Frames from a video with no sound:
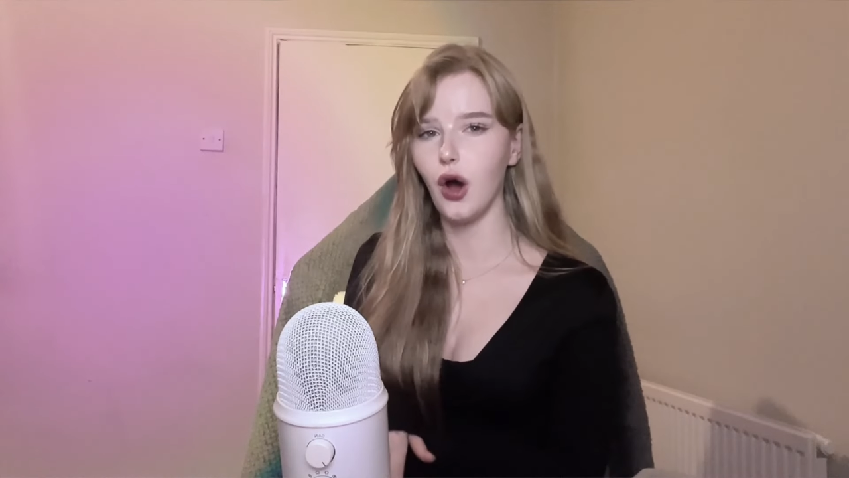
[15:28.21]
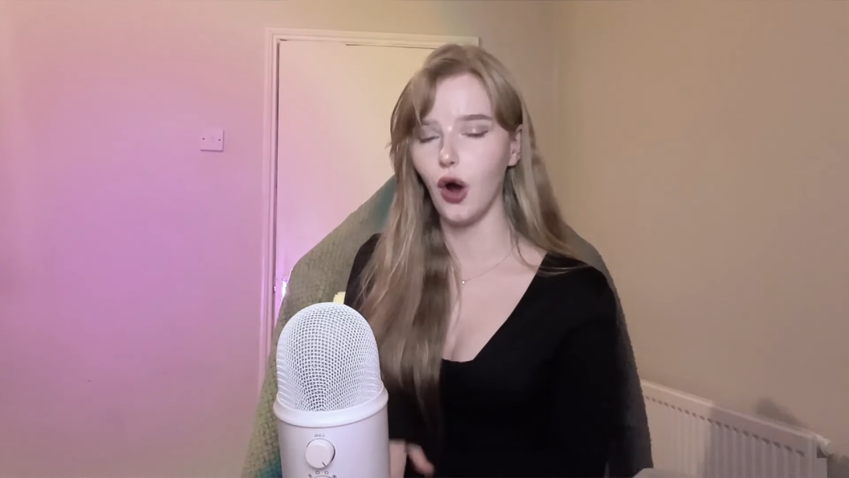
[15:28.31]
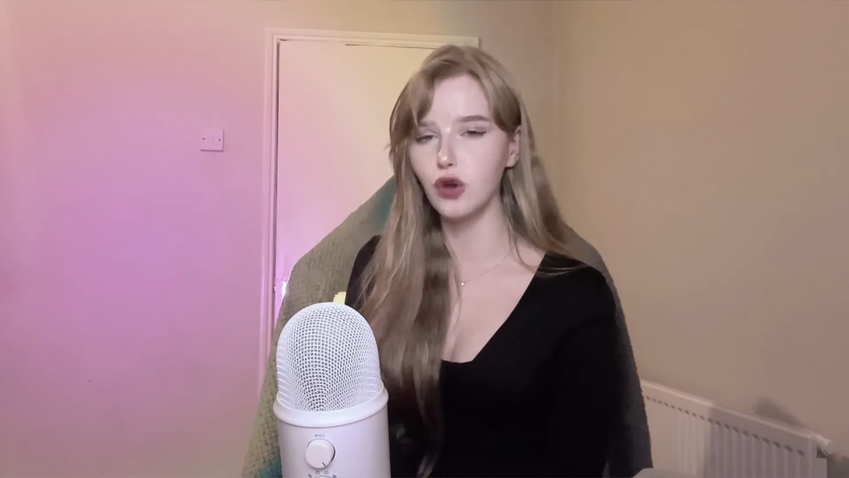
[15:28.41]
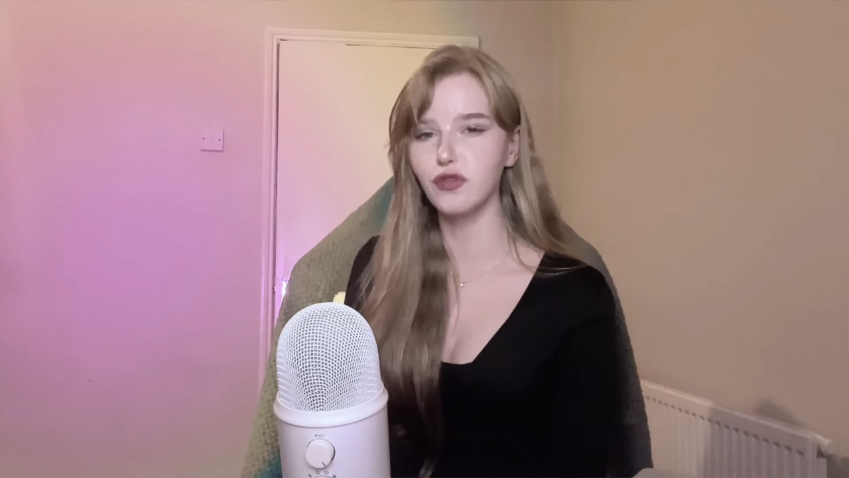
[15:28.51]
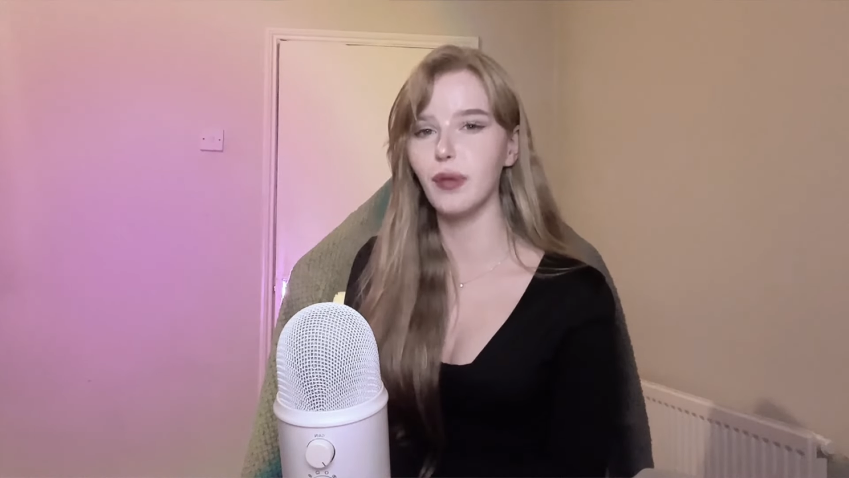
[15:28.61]

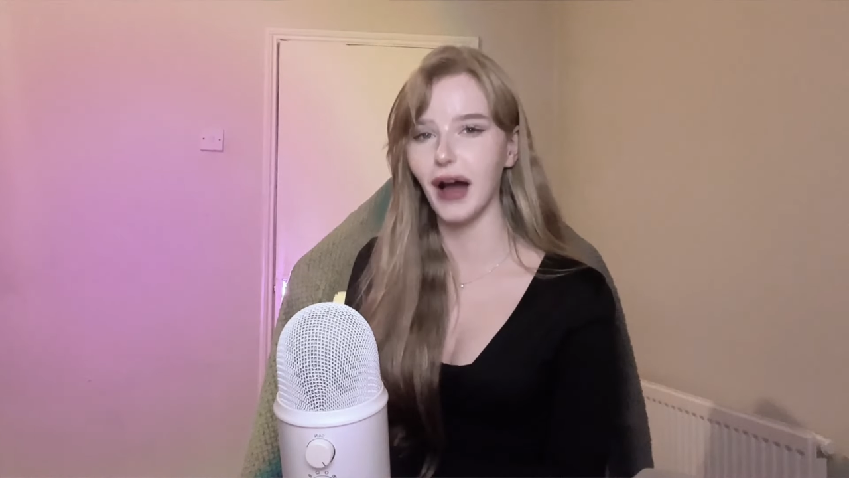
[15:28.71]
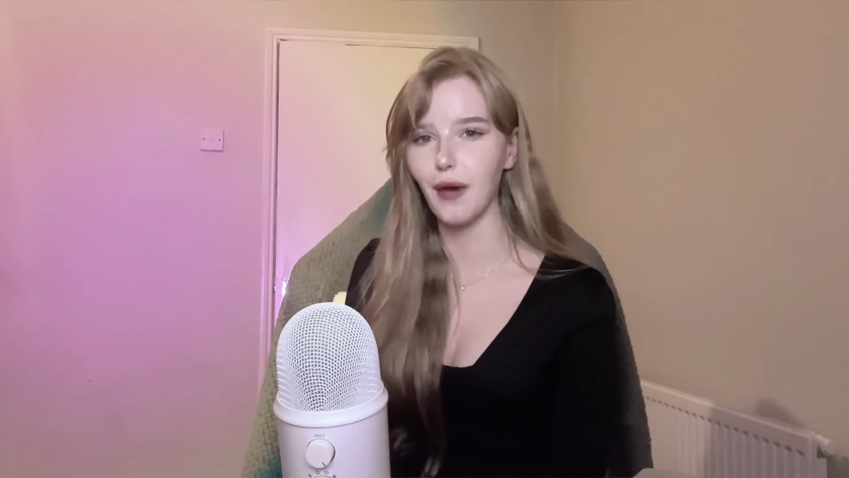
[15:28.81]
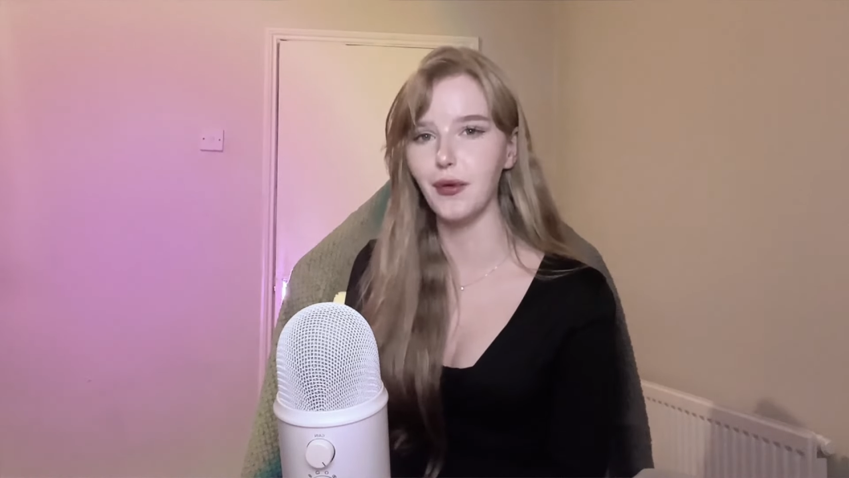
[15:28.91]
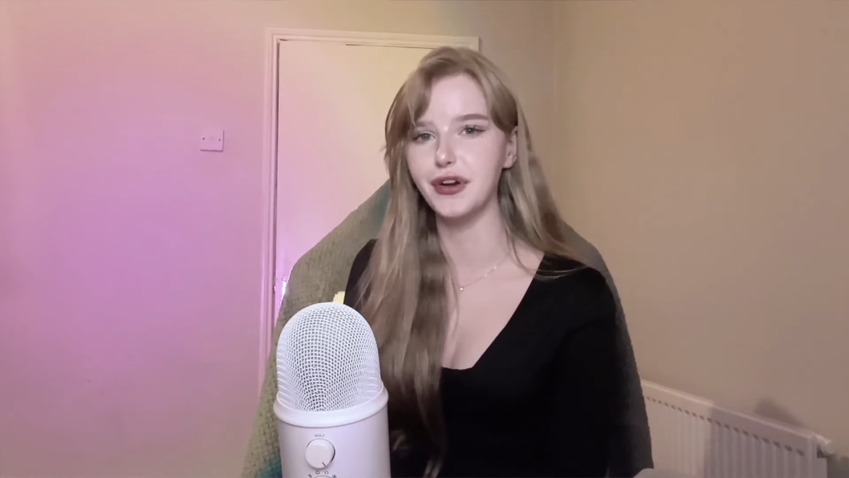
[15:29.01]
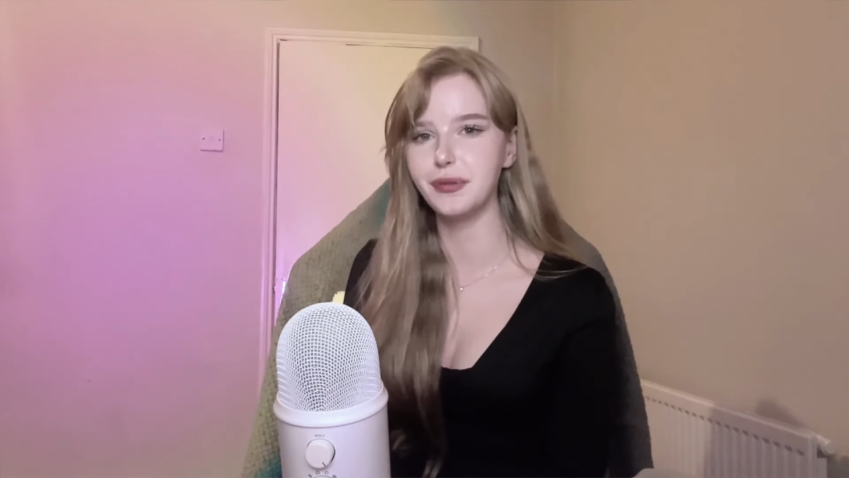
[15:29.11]

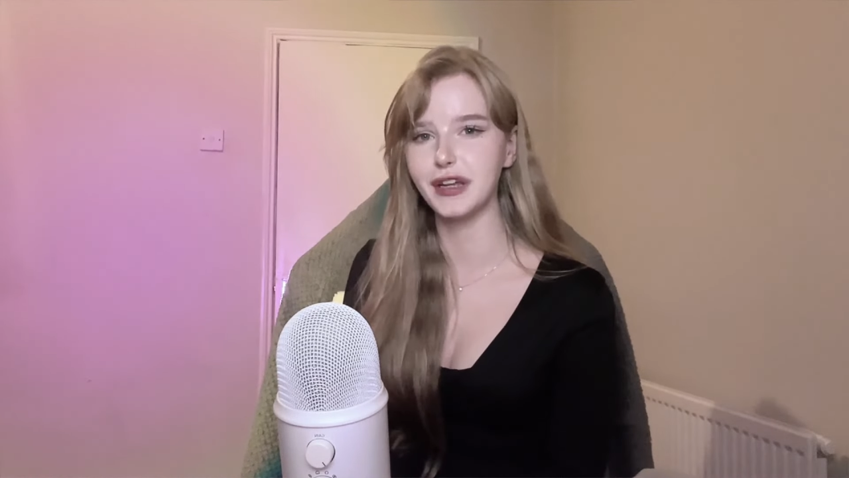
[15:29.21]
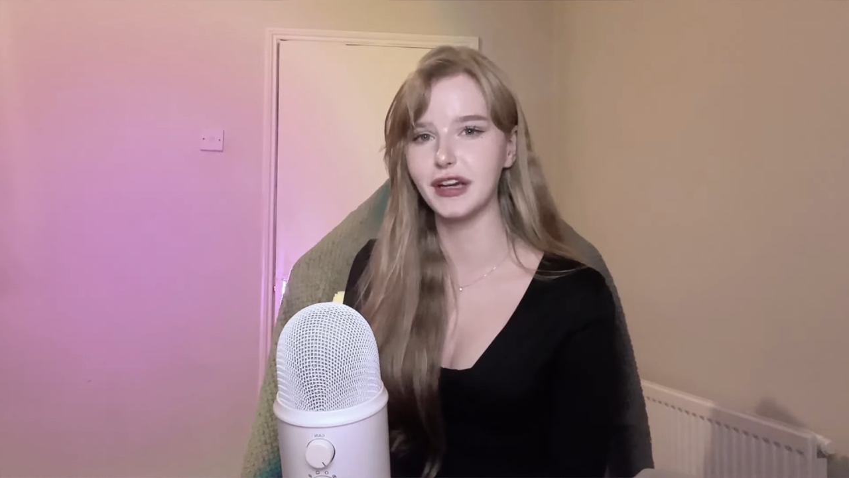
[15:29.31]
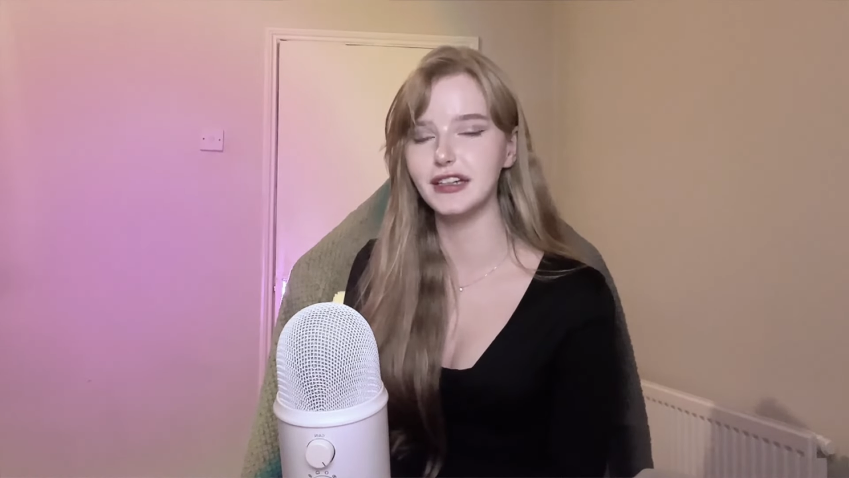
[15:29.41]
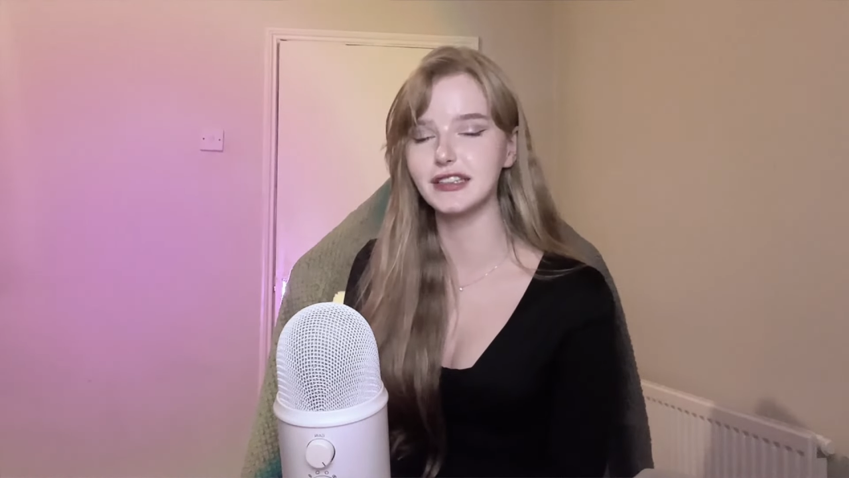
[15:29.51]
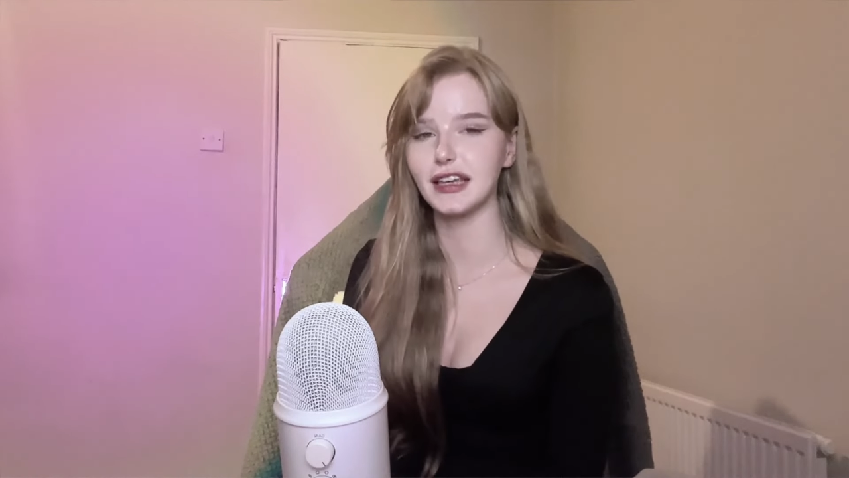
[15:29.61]
overpowered
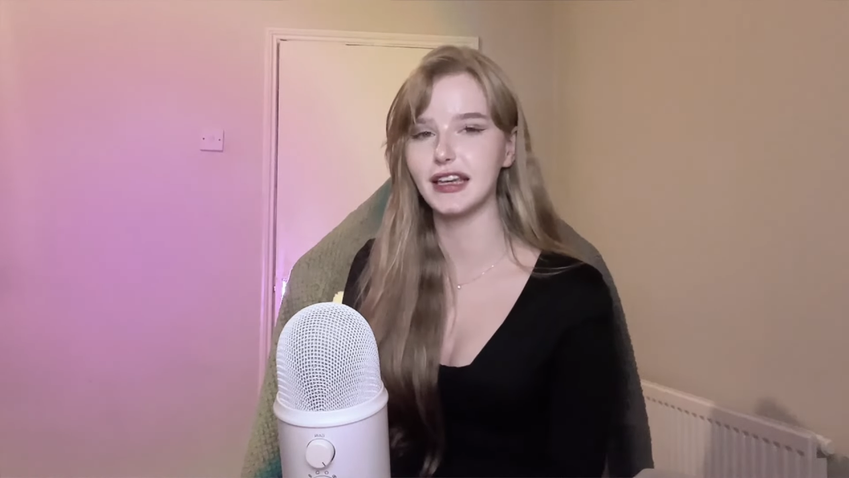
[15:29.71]
because